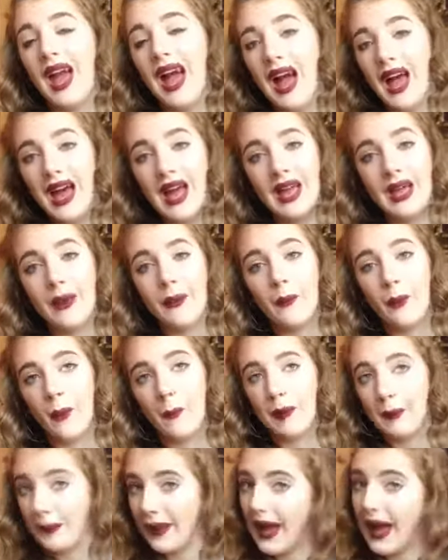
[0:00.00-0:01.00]
I will
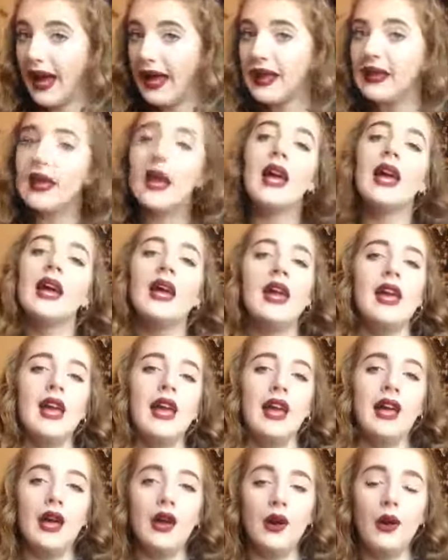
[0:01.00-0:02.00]
be back
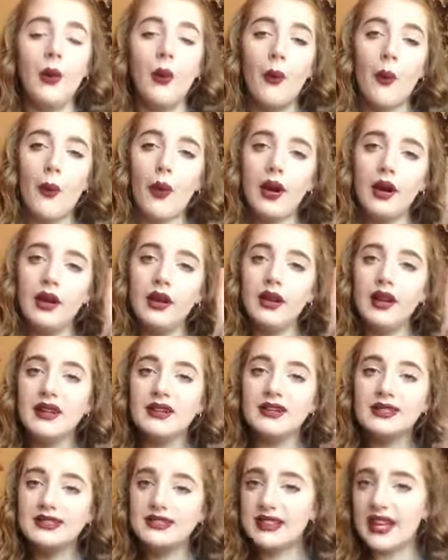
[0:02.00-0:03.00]
in
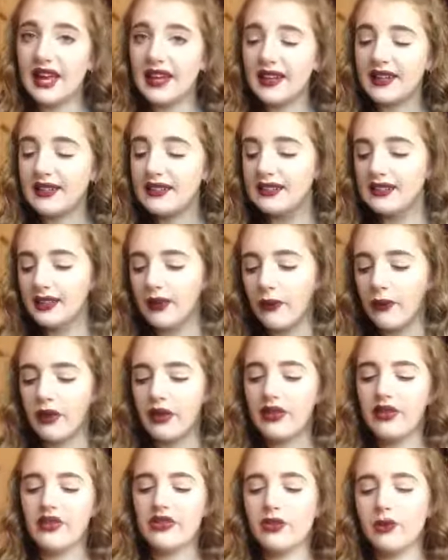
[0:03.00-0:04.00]
1 second
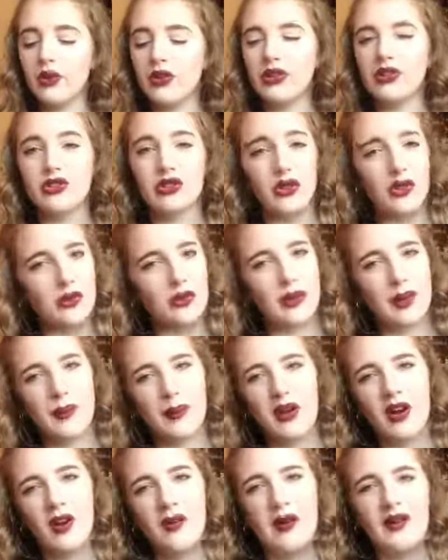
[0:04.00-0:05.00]
with the swatches all the way up
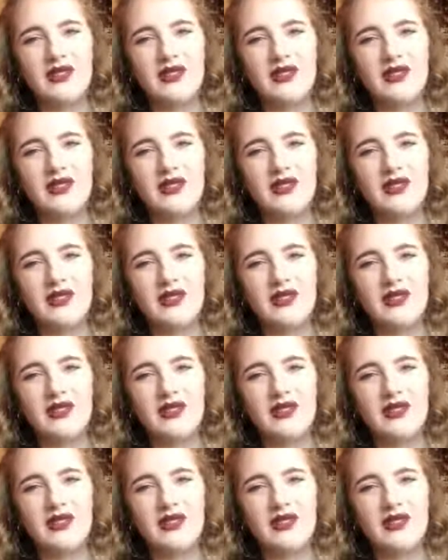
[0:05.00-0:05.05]
my arm.